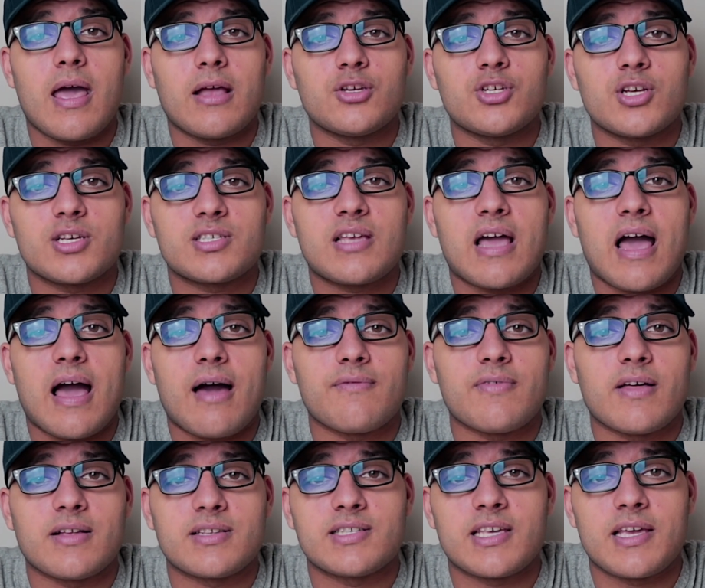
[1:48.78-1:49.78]
just to have
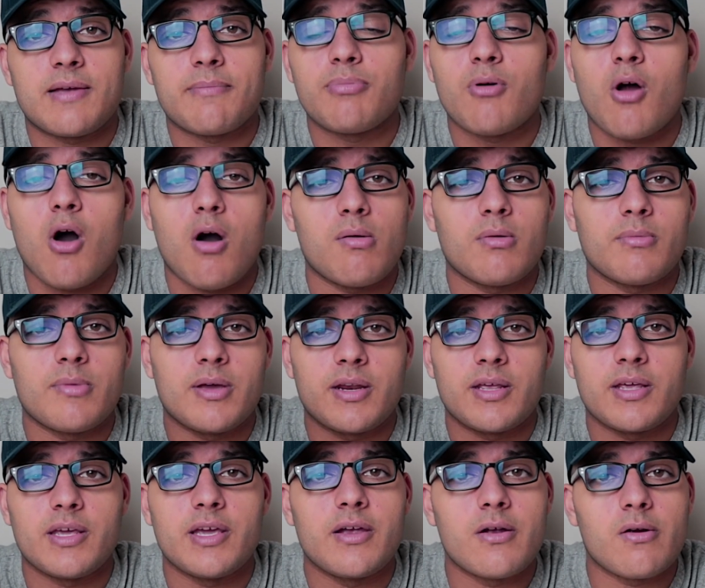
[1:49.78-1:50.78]
that same problem in
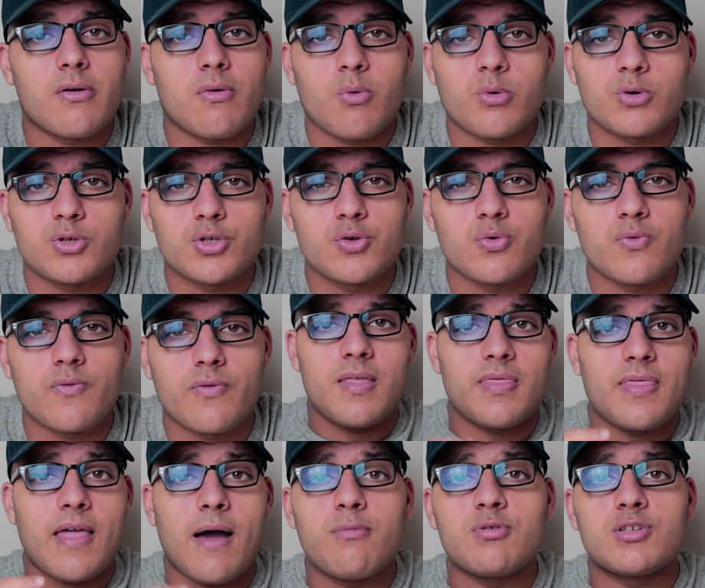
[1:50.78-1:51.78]
a year or two.
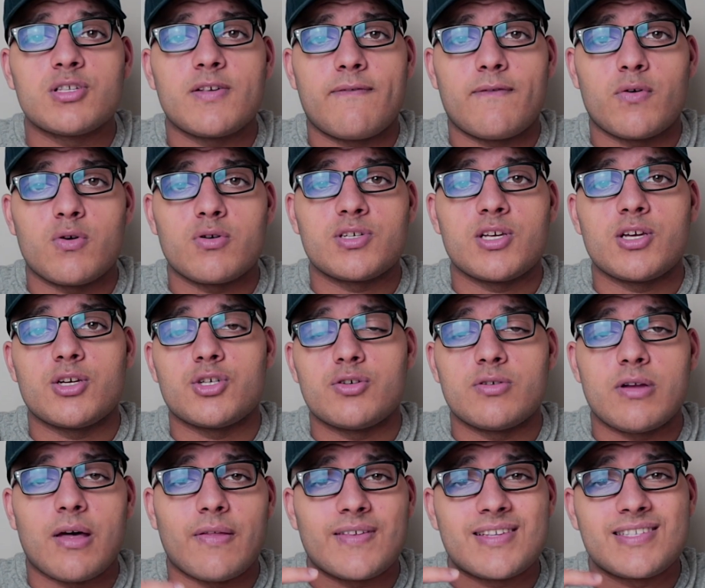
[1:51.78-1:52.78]
That was the first issue.
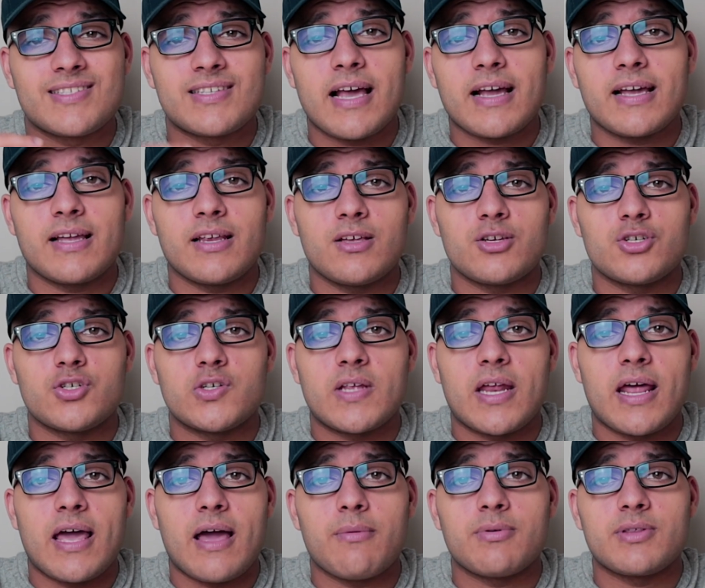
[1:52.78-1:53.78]
Now the second issue
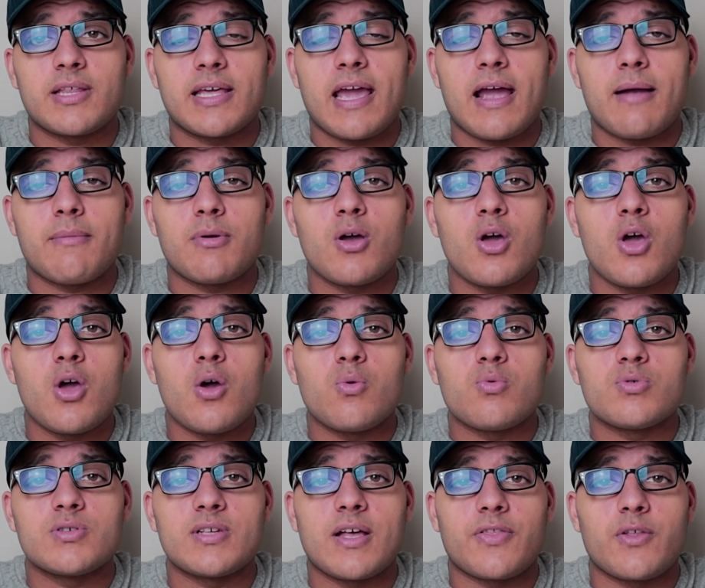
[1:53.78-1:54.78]
that I had with the camera
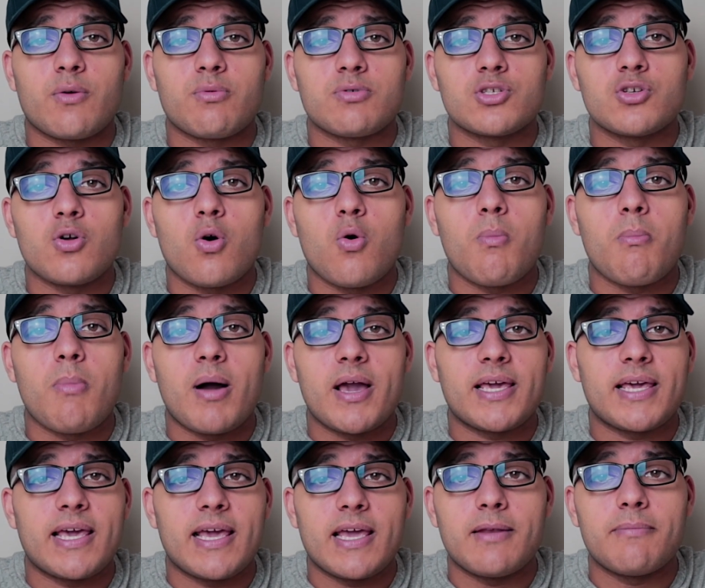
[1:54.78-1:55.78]
was that there was no
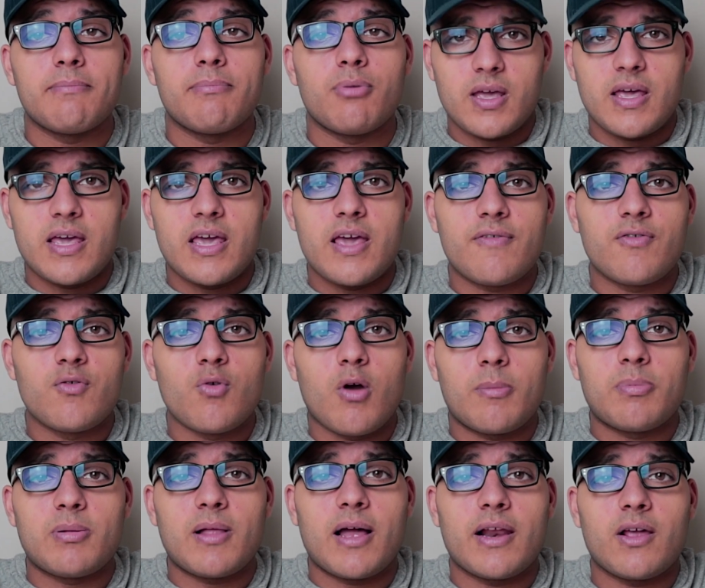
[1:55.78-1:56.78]
mic input. If you are
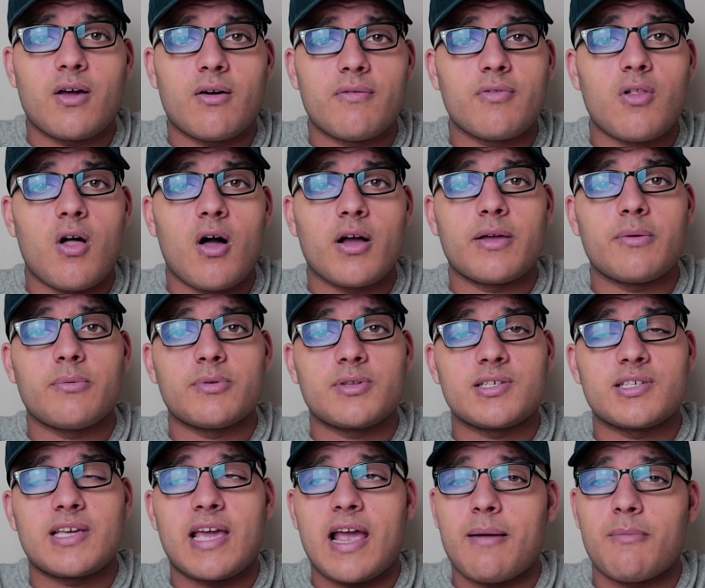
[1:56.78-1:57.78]
planning on vlogging with
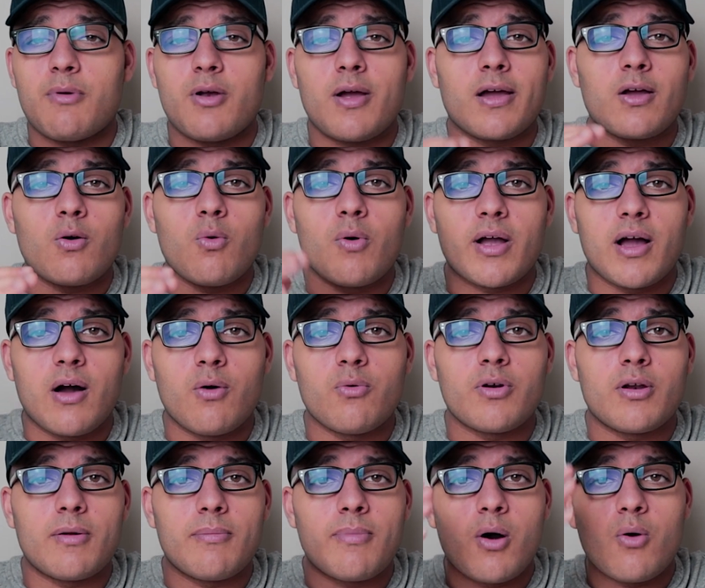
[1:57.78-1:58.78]
this camera and going out
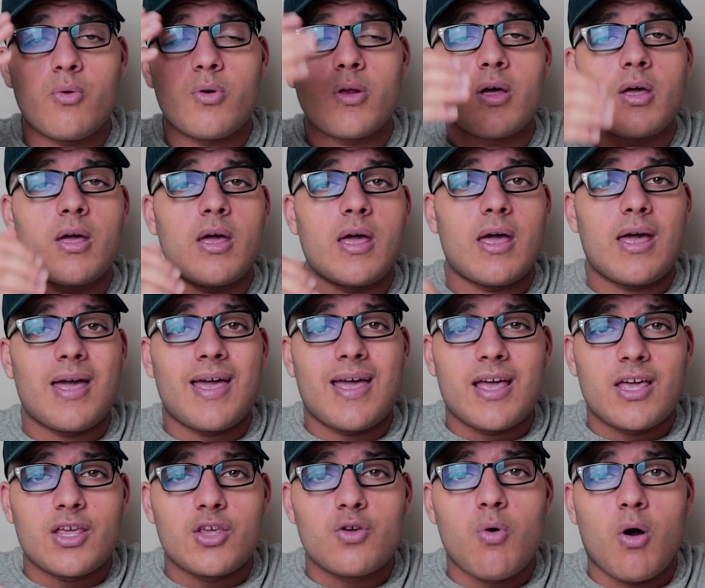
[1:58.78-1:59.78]
and about,
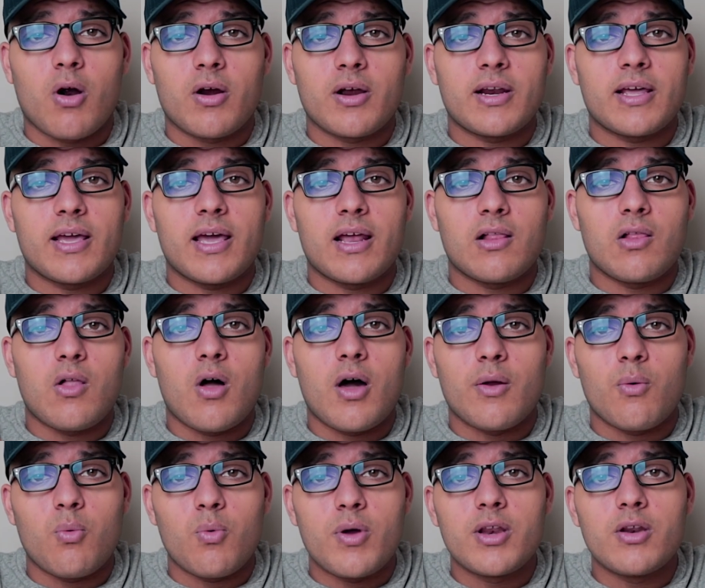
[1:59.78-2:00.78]
you are going to get a
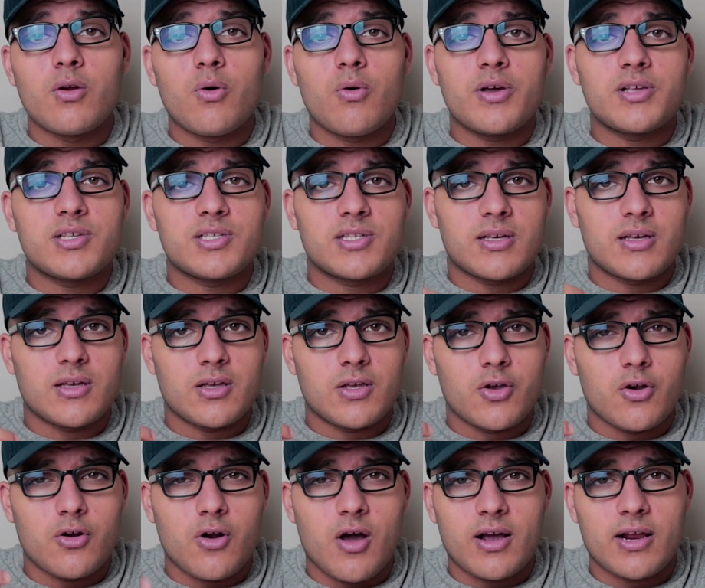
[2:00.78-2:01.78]
lot of wind noise.
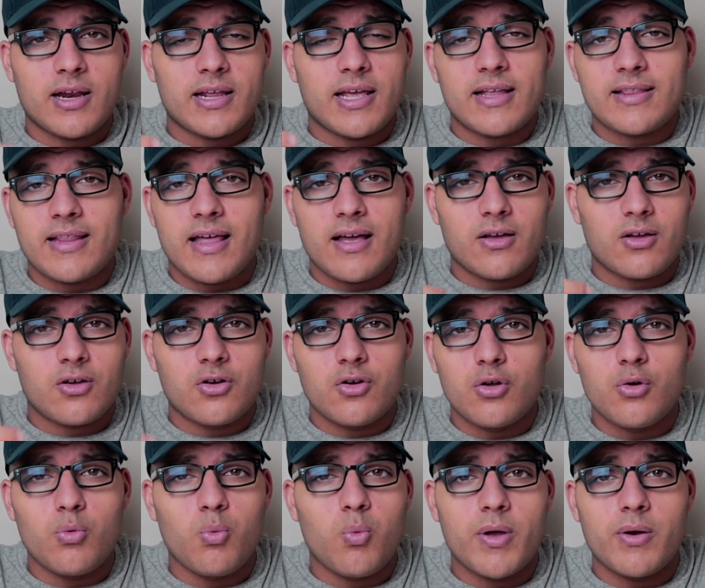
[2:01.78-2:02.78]
You're not going to get that
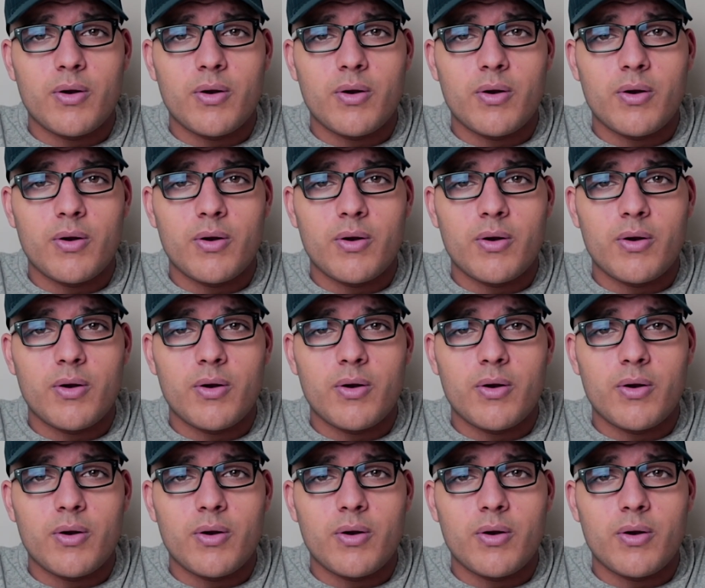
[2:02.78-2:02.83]
good